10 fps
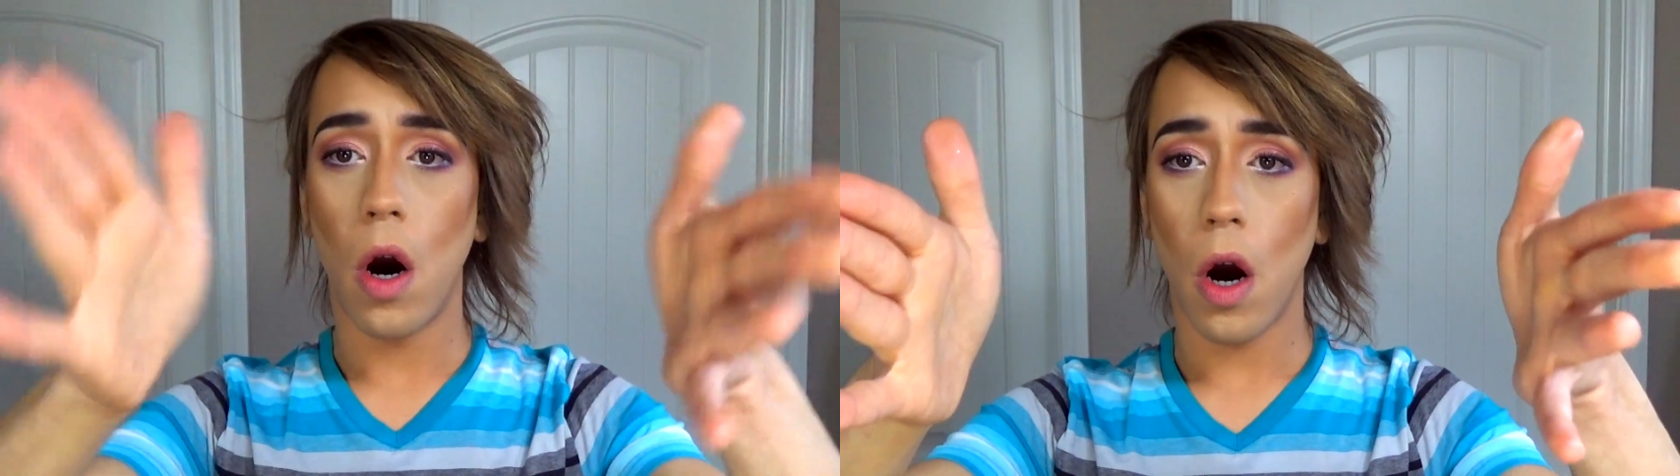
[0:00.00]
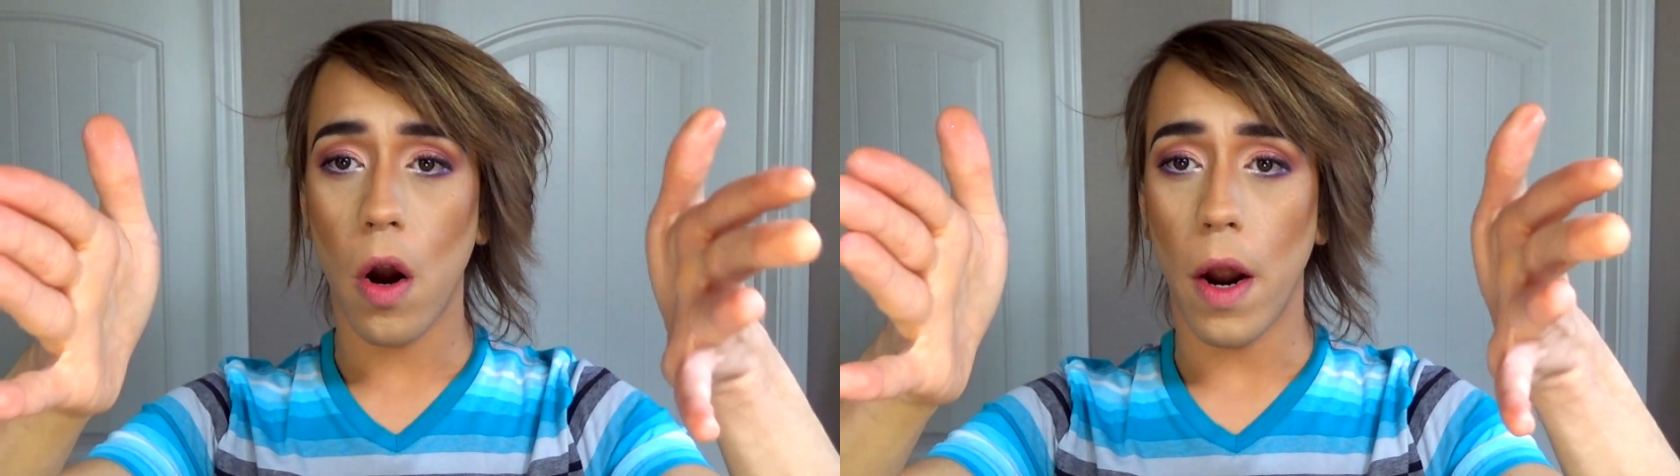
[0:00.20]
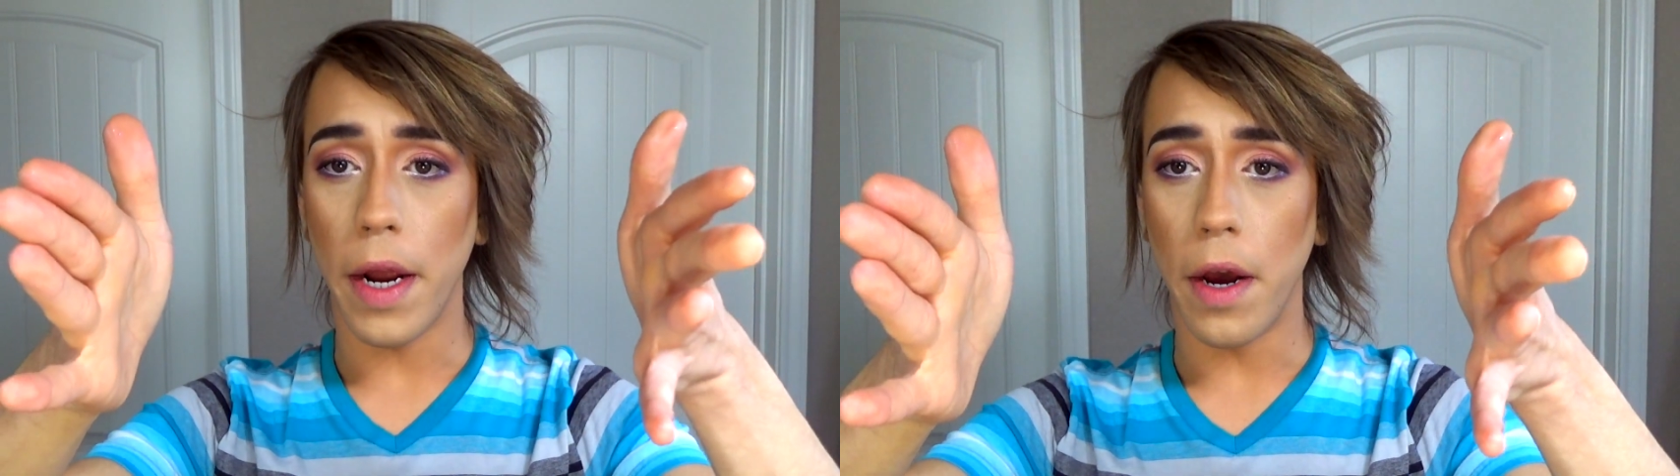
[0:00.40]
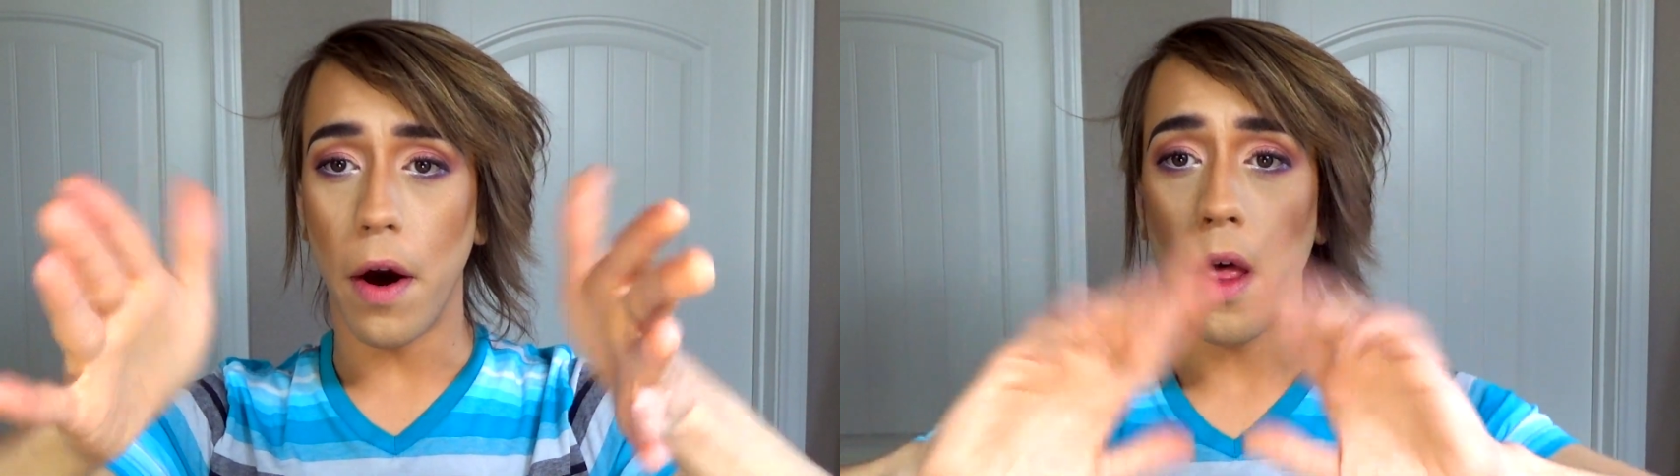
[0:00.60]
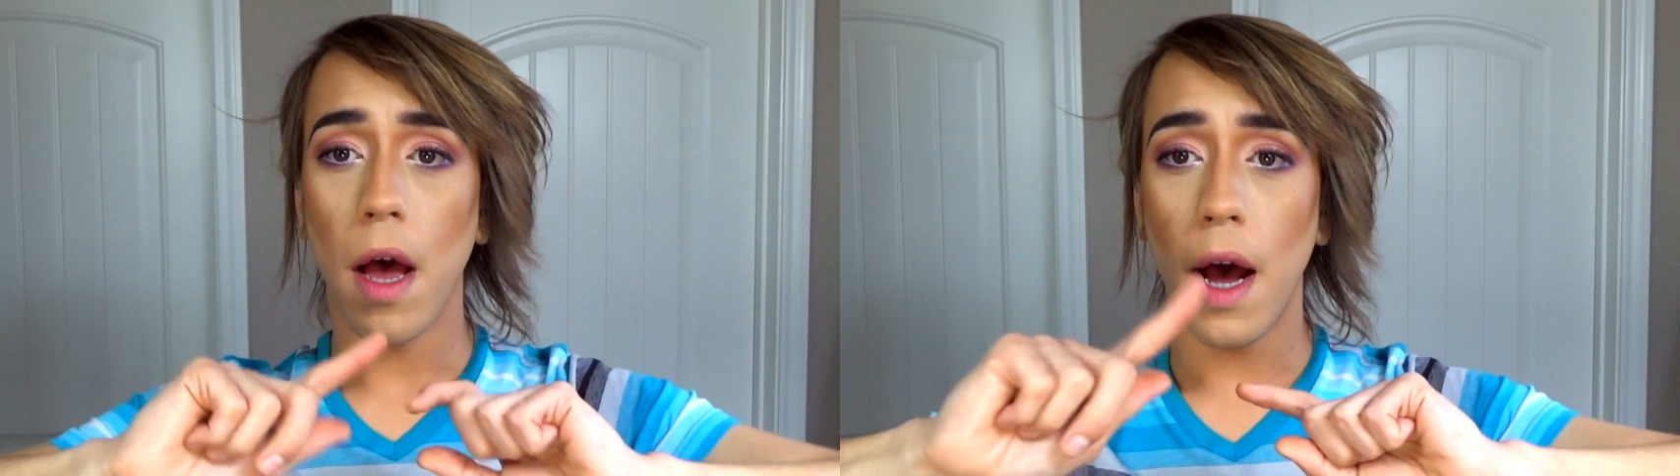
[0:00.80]
Alright,
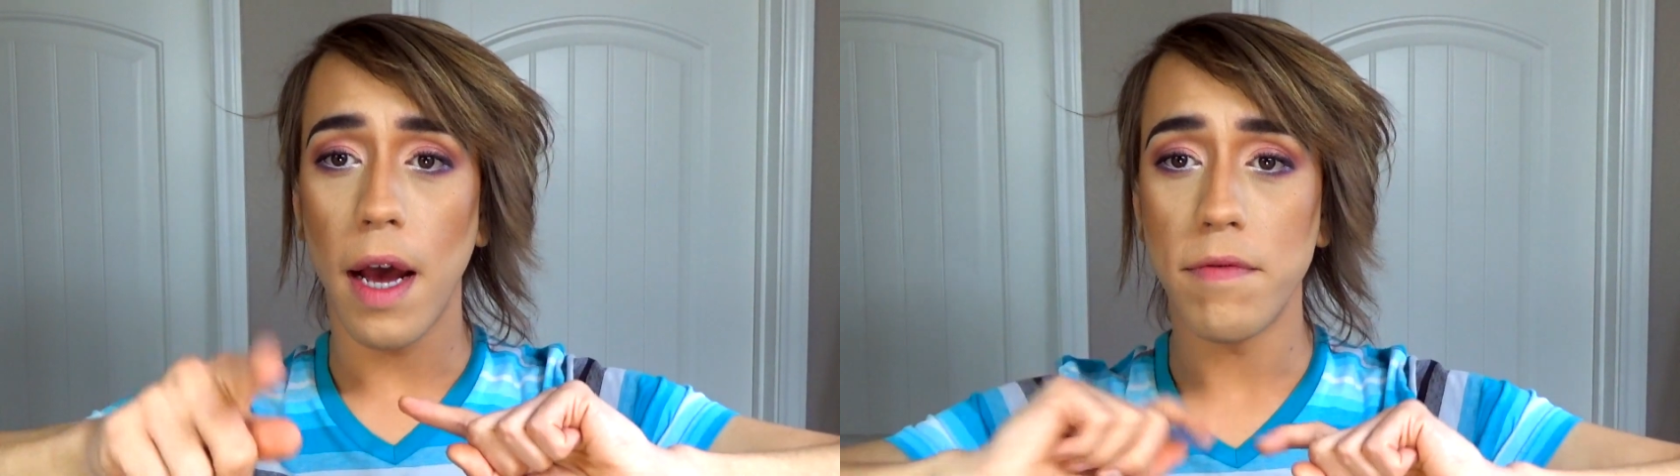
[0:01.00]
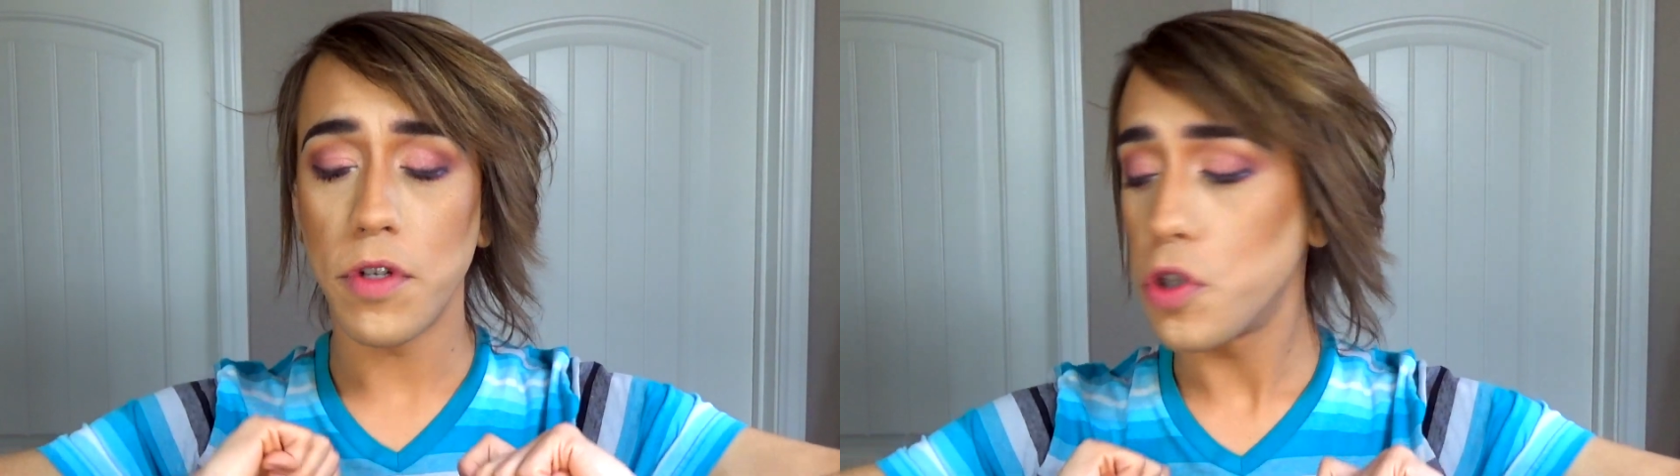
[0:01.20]
y'all. I